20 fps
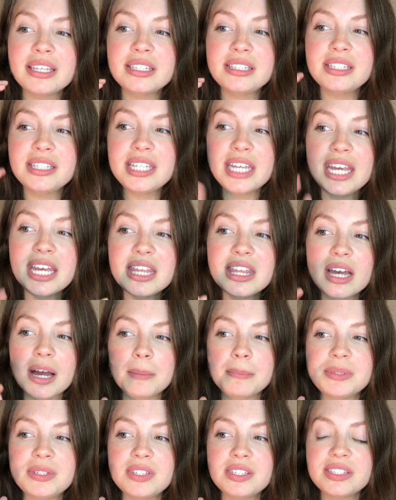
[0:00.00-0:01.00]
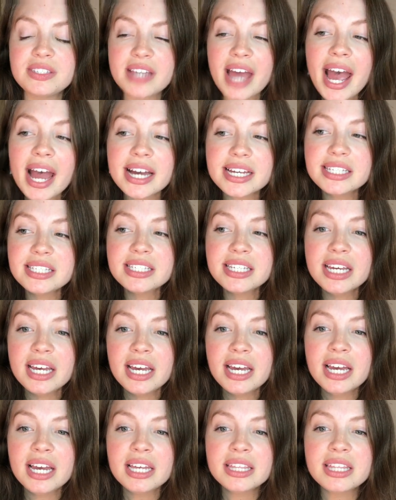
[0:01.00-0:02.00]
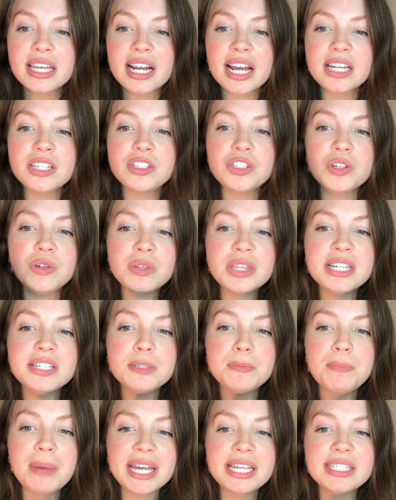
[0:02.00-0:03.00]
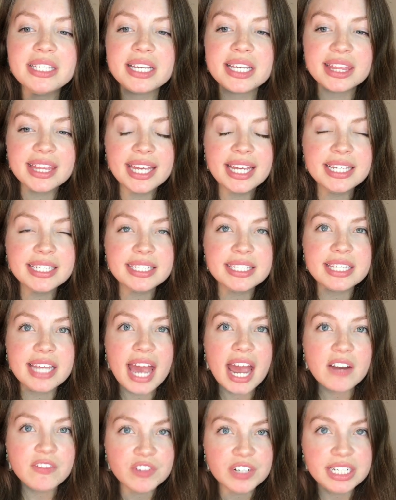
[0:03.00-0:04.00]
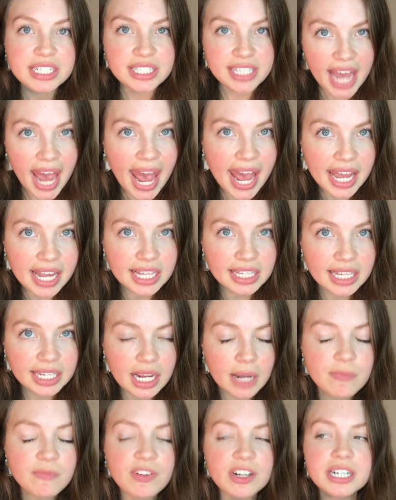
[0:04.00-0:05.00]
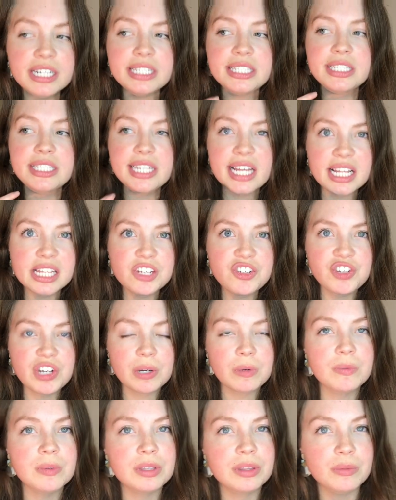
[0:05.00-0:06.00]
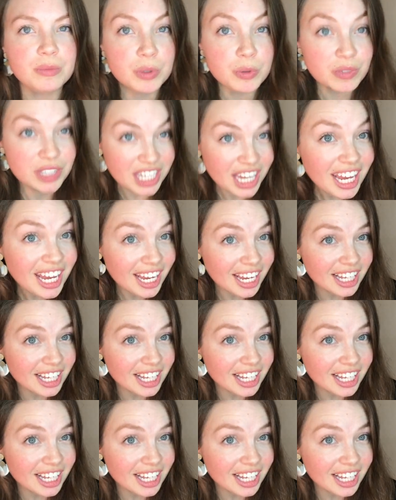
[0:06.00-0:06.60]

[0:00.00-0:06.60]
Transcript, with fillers: teeth obsessed that I do these basic things every day. Like, I'm very diligent with the routine.